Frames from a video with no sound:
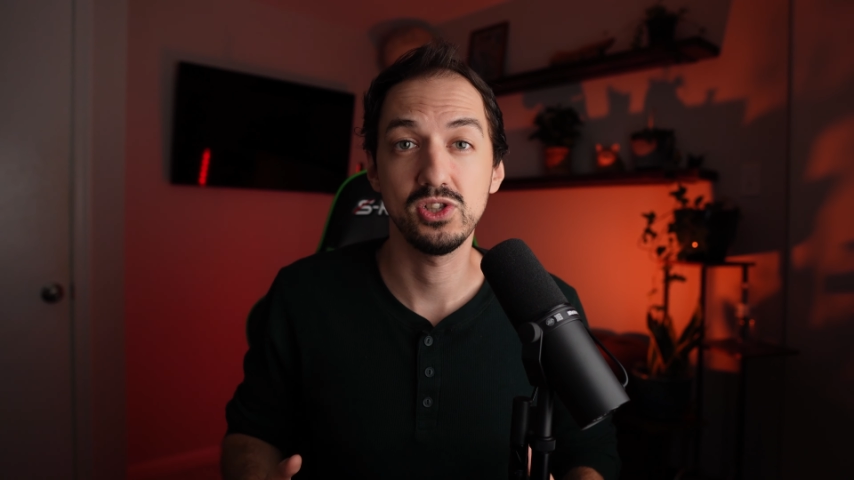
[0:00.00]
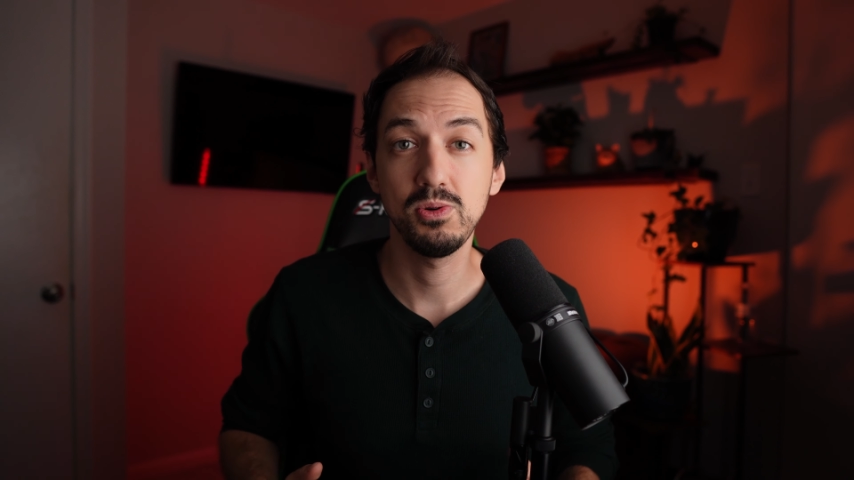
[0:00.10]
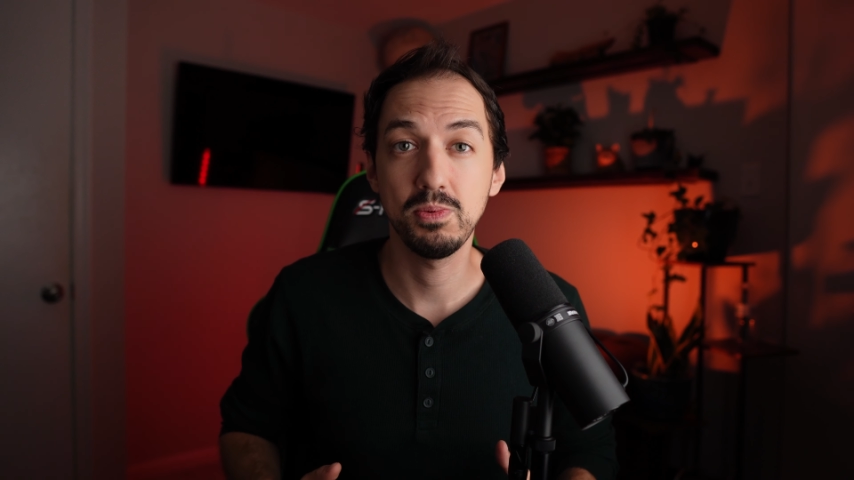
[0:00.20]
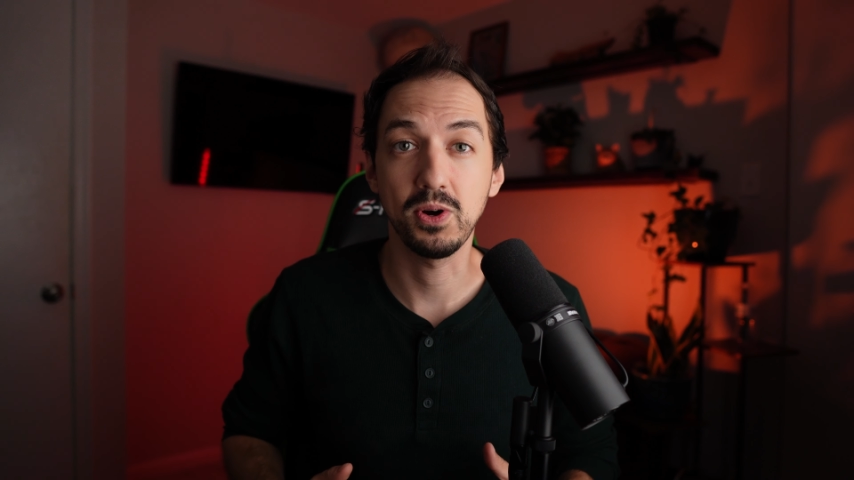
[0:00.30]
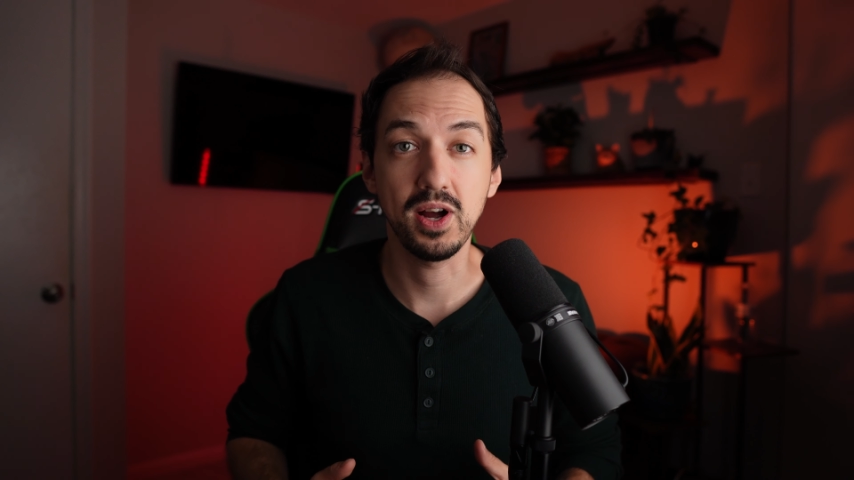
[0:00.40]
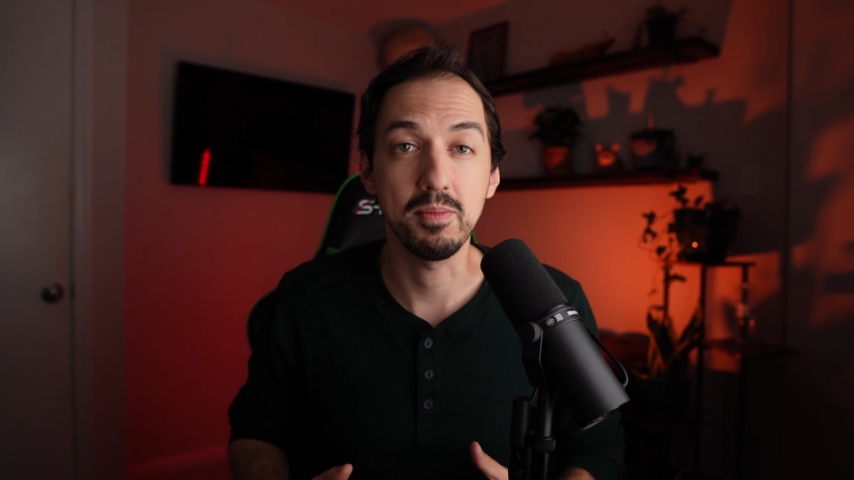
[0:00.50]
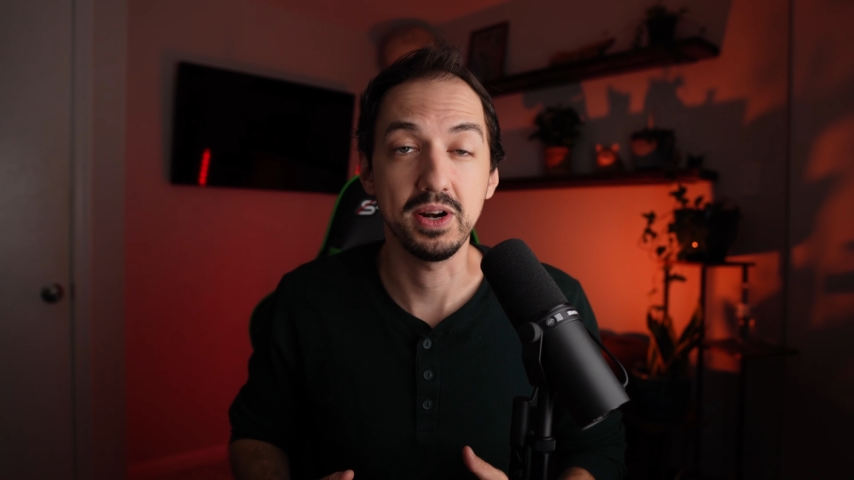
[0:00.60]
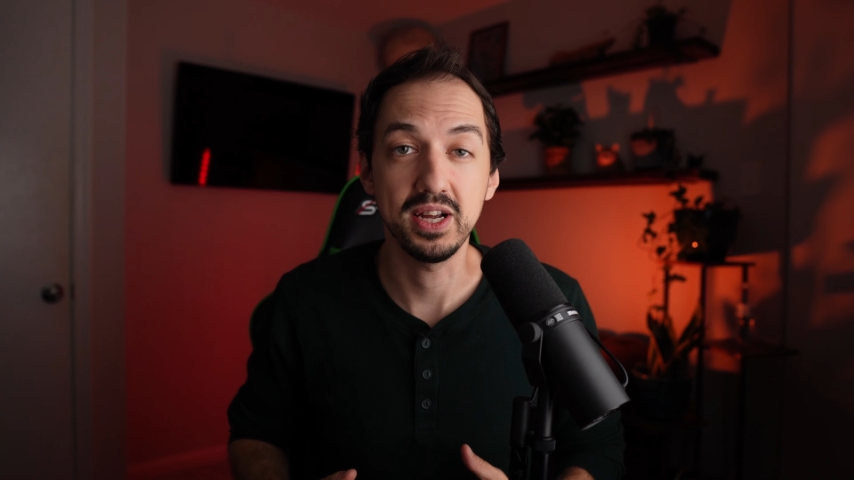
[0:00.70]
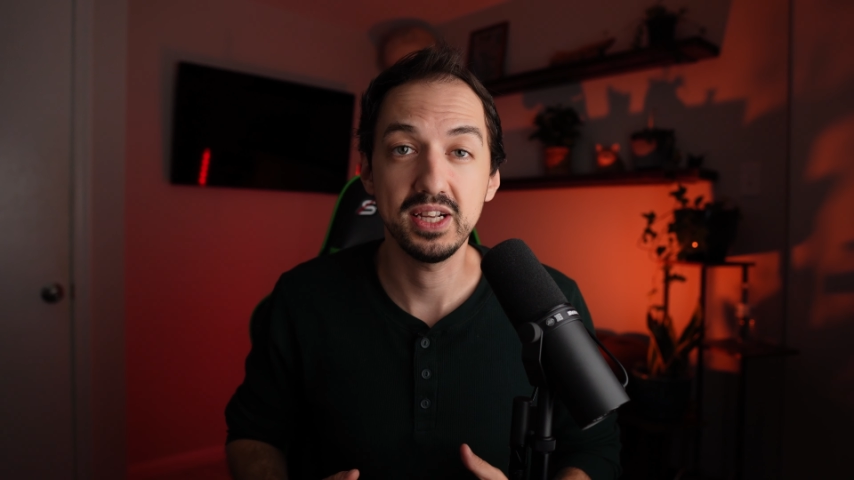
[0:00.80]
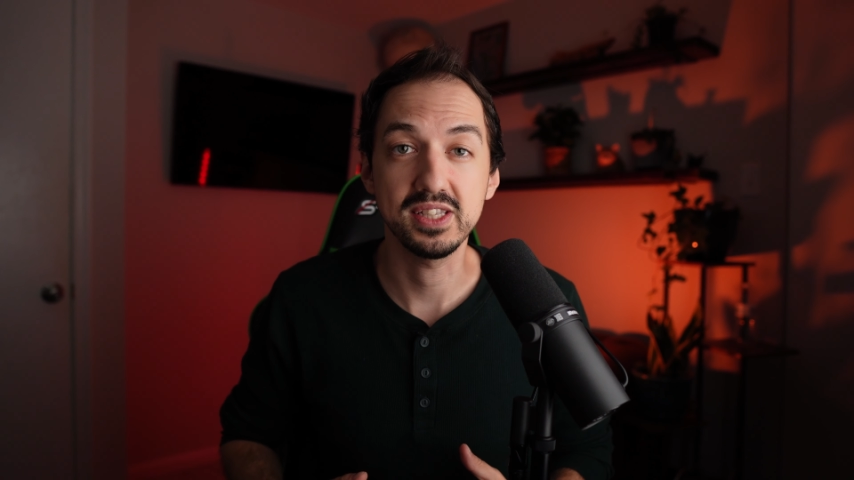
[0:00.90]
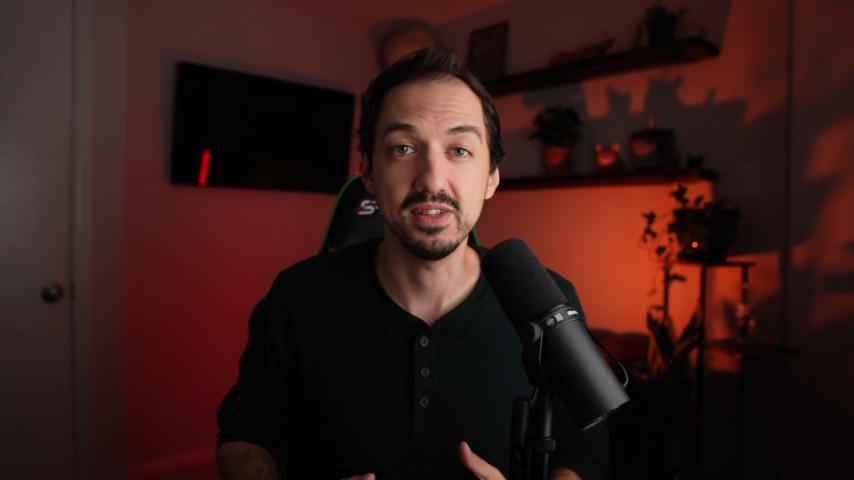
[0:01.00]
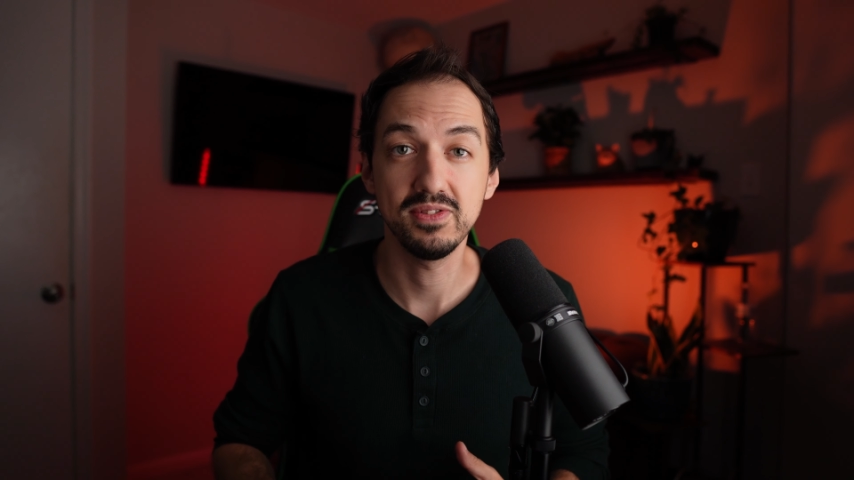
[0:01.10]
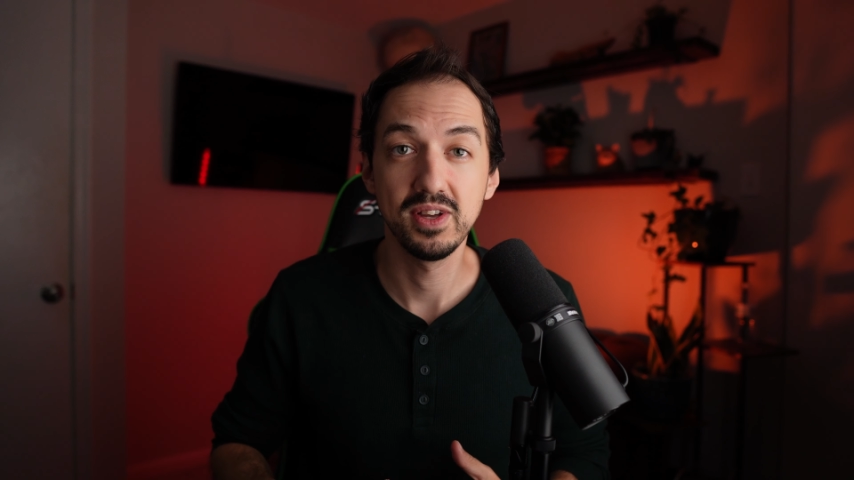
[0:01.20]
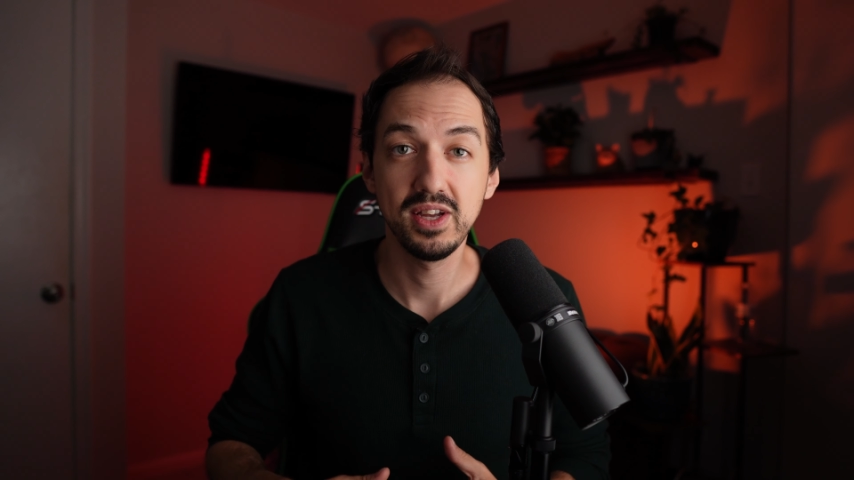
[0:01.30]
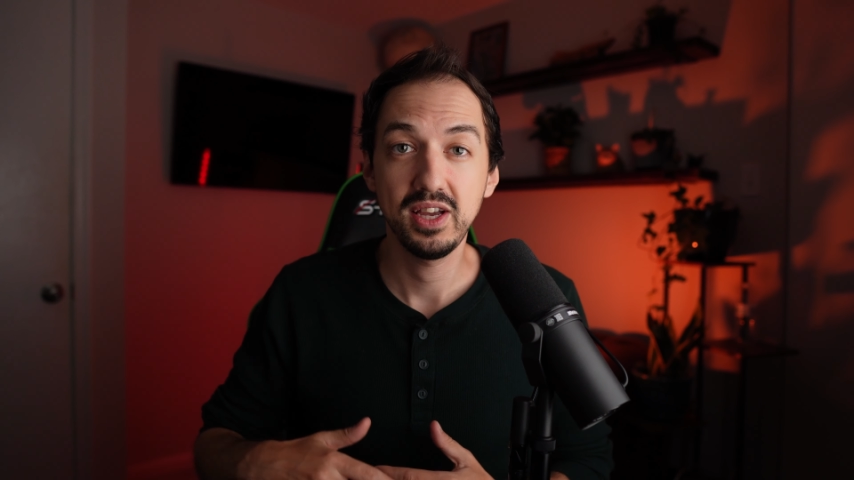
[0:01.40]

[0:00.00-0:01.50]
super comprehensive.